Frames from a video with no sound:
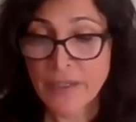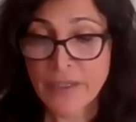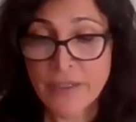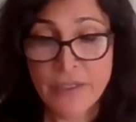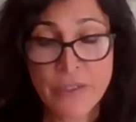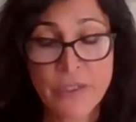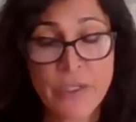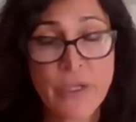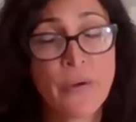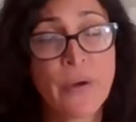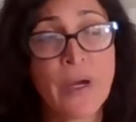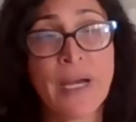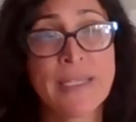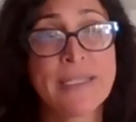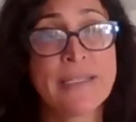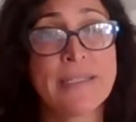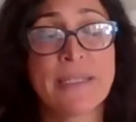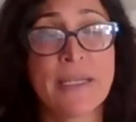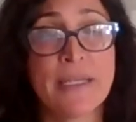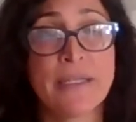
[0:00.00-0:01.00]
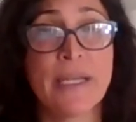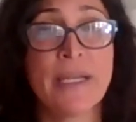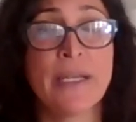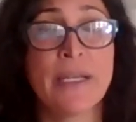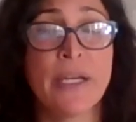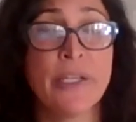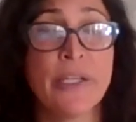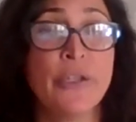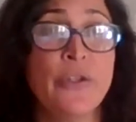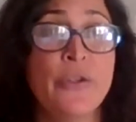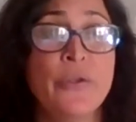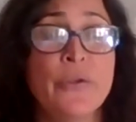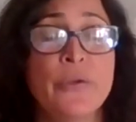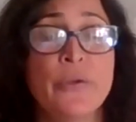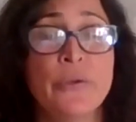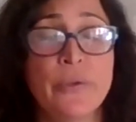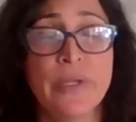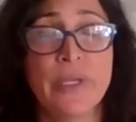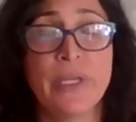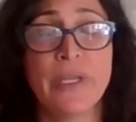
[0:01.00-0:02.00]
So I said, and I
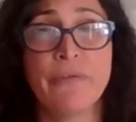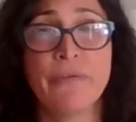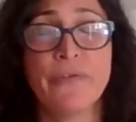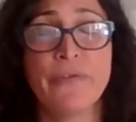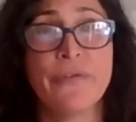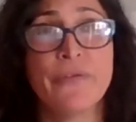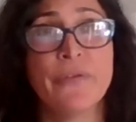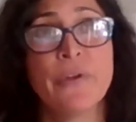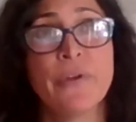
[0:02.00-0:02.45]
knew if